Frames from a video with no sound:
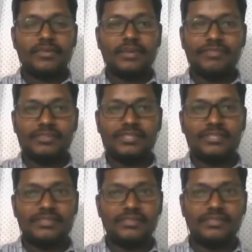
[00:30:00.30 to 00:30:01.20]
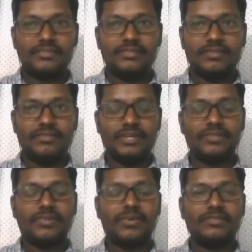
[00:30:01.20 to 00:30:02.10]
okay, fixations, or where
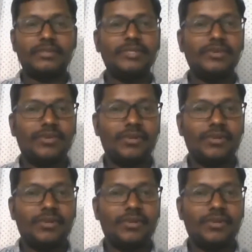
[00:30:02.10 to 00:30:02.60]
they got something